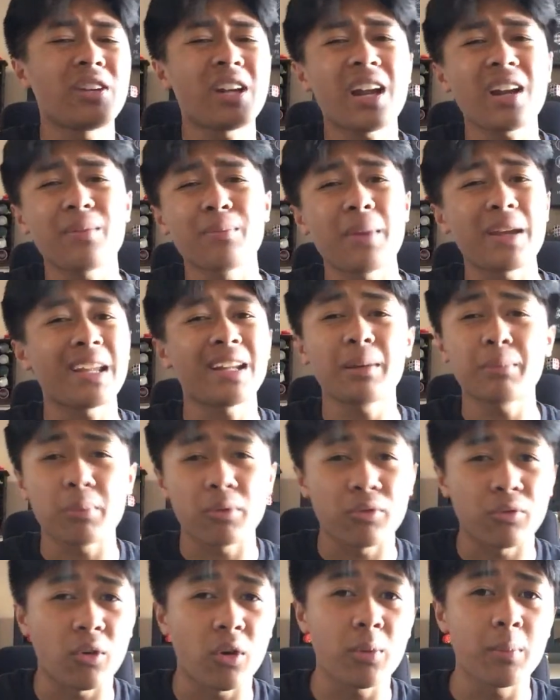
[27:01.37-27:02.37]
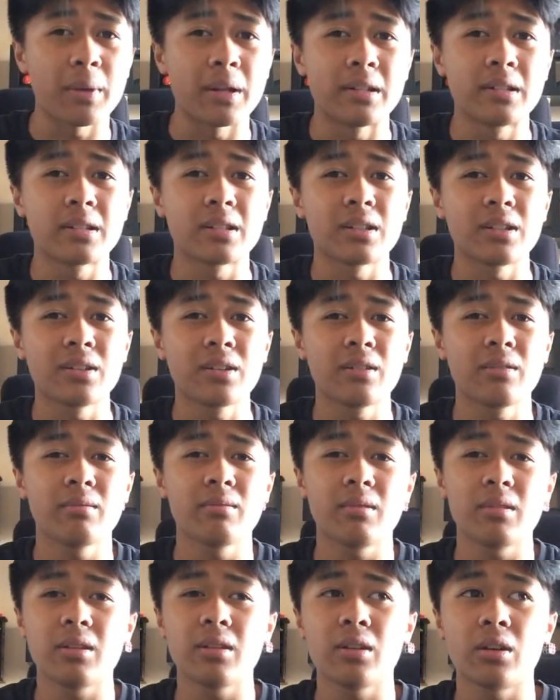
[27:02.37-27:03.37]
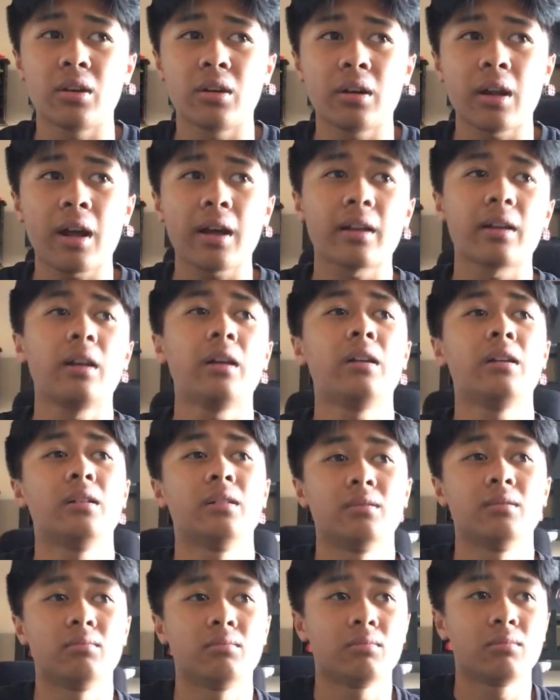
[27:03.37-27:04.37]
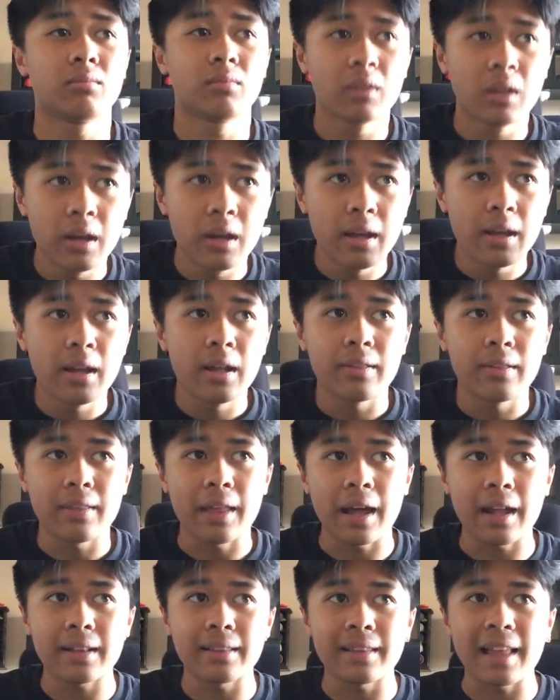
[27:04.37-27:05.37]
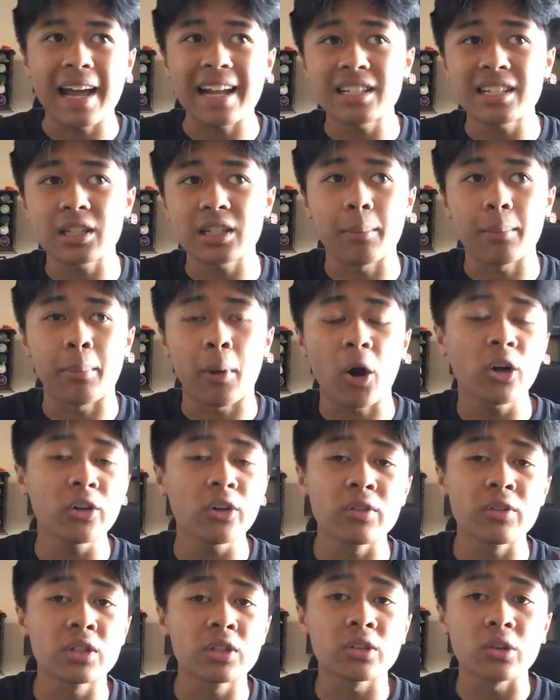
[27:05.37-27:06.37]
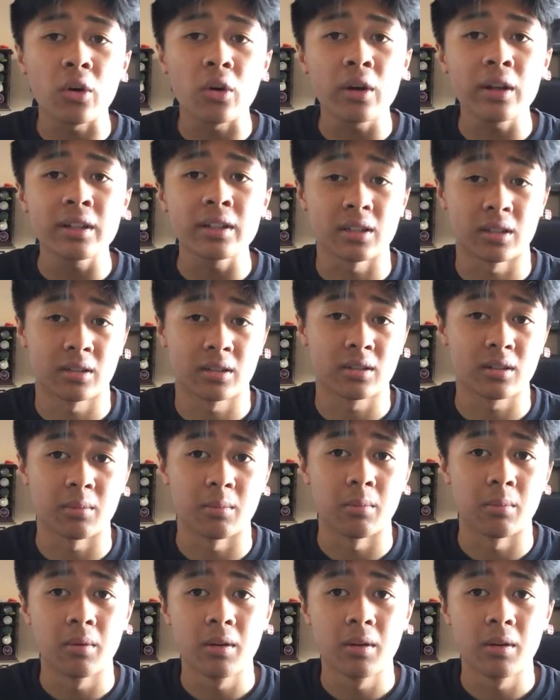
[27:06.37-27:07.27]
you're not making a performance, you're not gonna. That's a part of the scoring system.